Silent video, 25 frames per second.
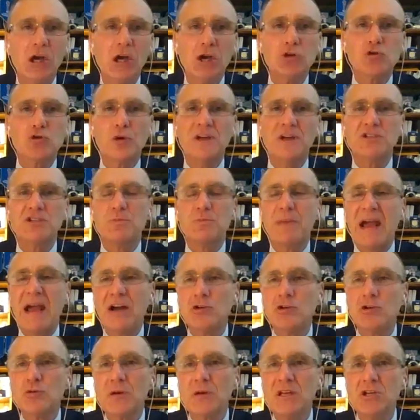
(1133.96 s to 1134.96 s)

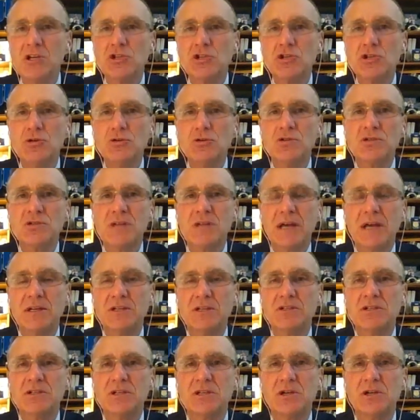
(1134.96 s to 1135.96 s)
Transboundary issues, that
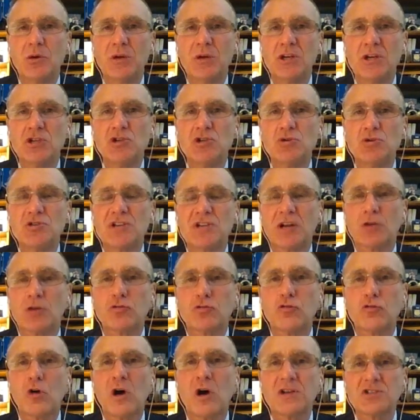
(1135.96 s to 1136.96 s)
is, issues that
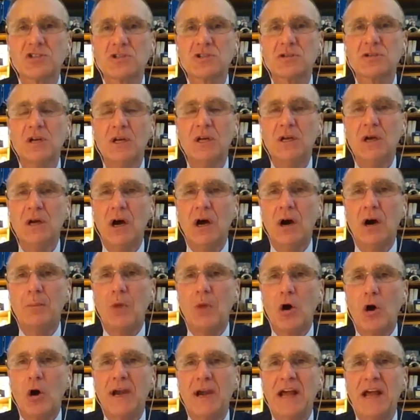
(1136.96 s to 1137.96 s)
cross
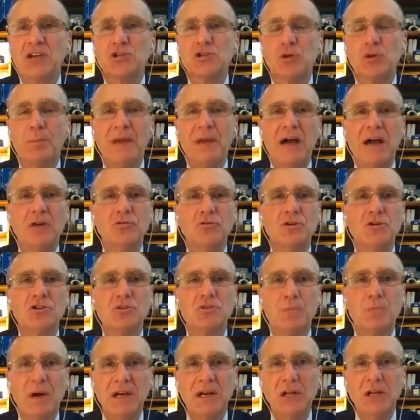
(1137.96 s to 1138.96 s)
our national boundaries,
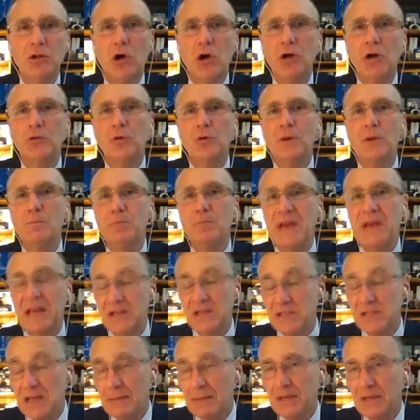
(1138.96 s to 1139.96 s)
money laundering,
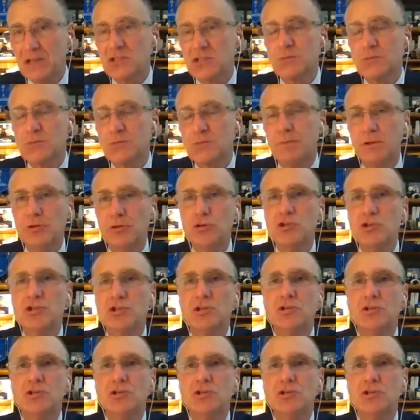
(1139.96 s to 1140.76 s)
pandemics, pollution, and